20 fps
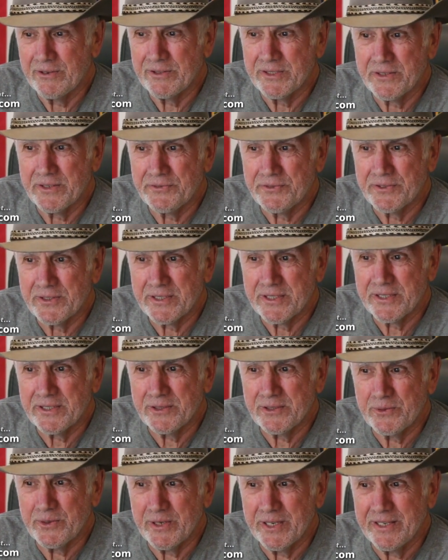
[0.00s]
different than
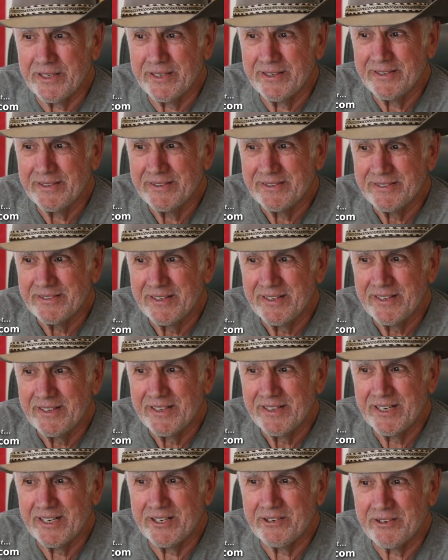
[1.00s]
the way
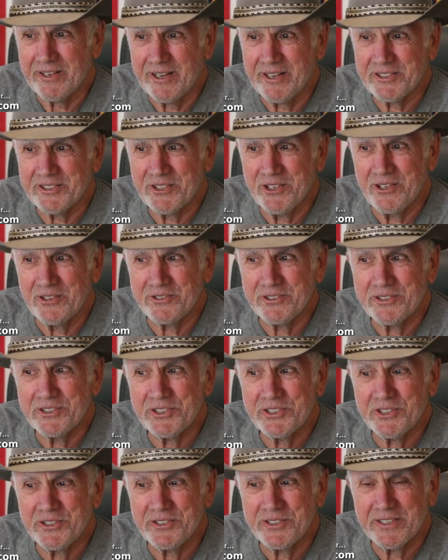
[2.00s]
Eric H. Holder
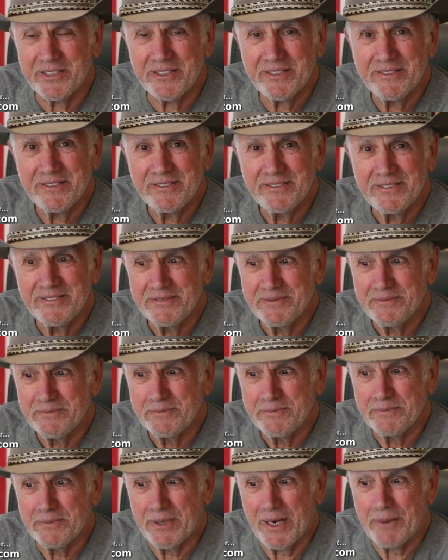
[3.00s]
Jr.
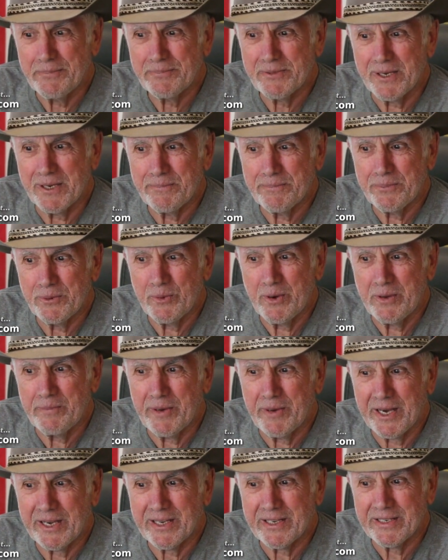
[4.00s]
popped up way
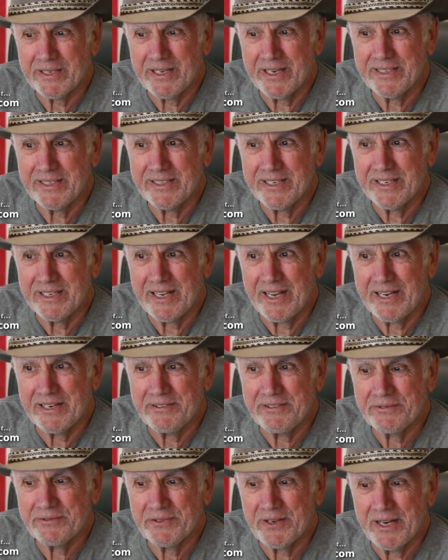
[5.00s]
back in
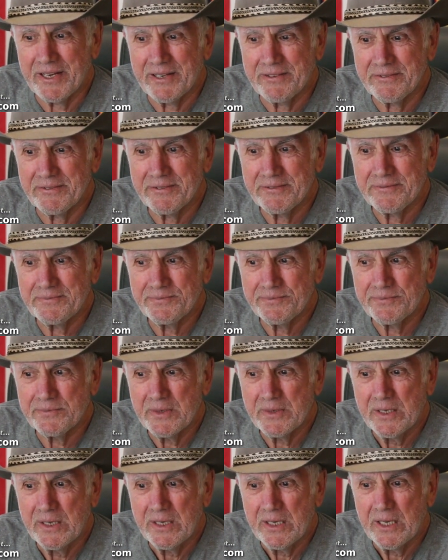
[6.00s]
1995.
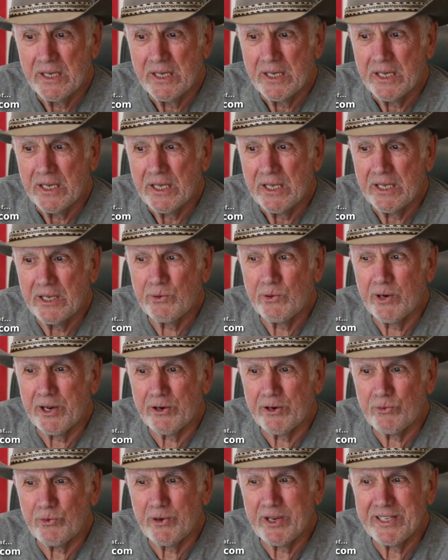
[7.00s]
You want
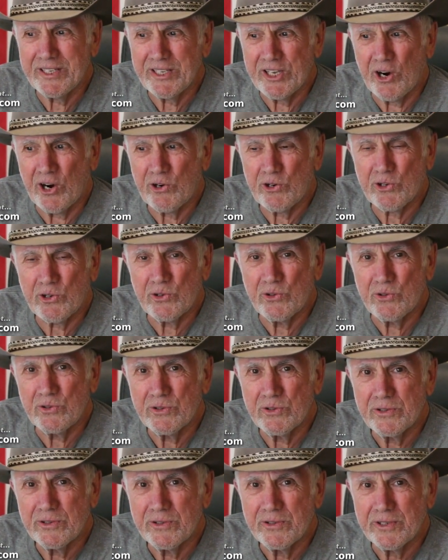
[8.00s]
to read the article.
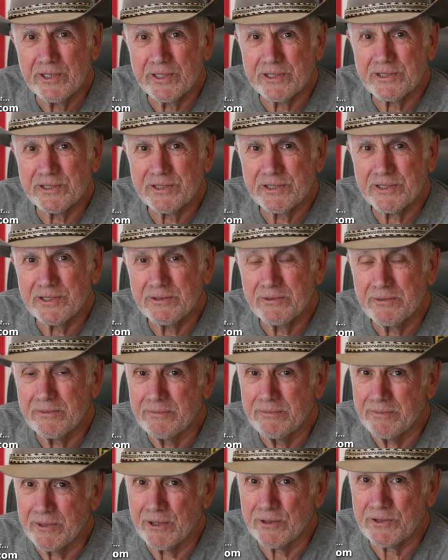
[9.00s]
It's
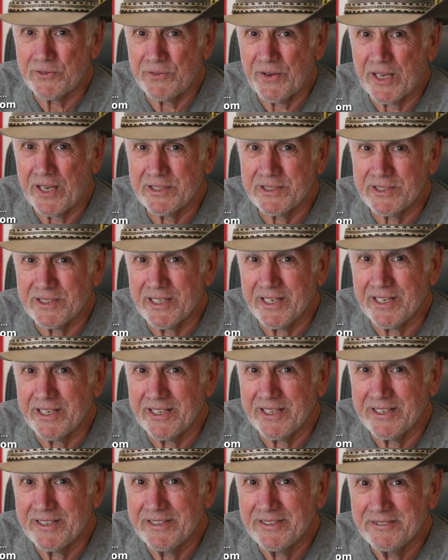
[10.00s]
most
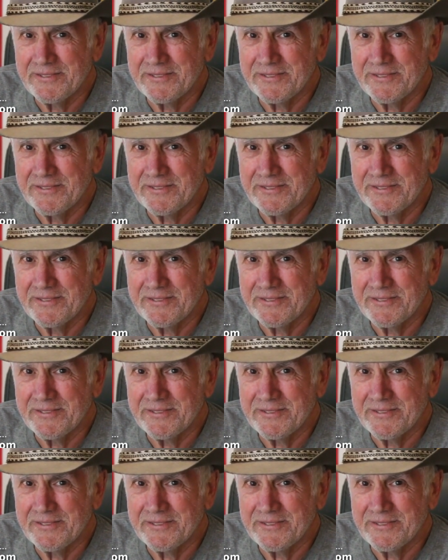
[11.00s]
fascinating.